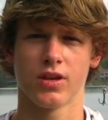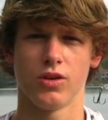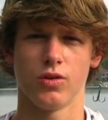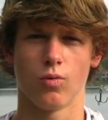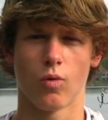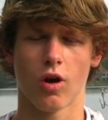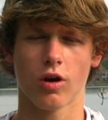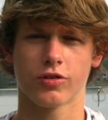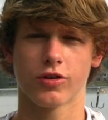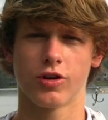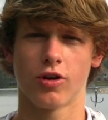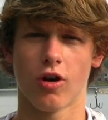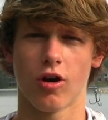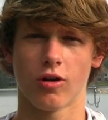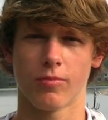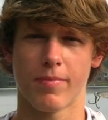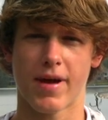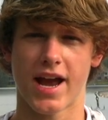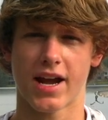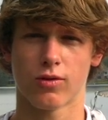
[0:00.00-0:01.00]
you walk the
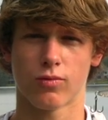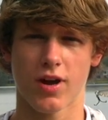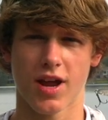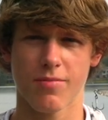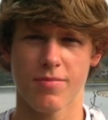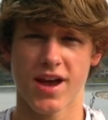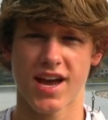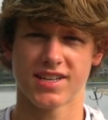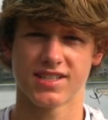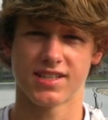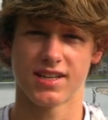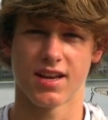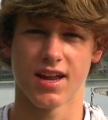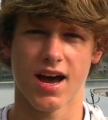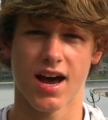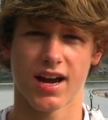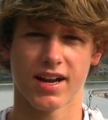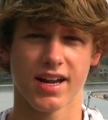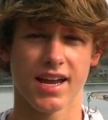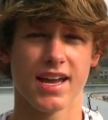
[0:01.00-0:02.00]
dog back right past the
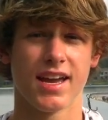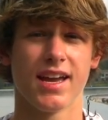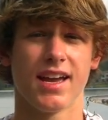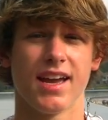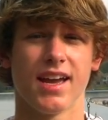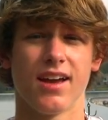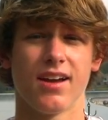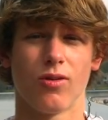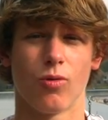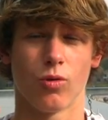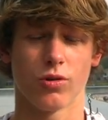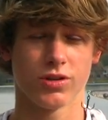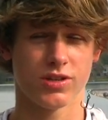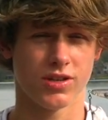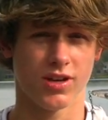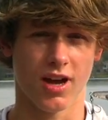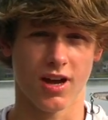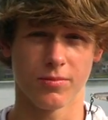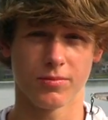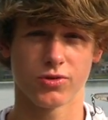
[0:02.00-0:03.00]
dock, or
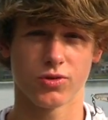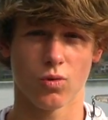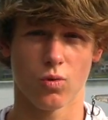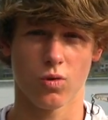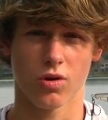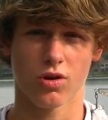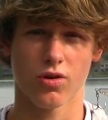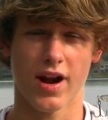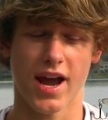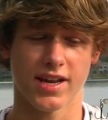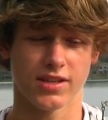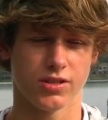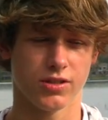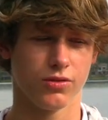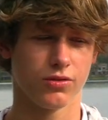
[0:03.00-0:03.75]
stumps, or grass.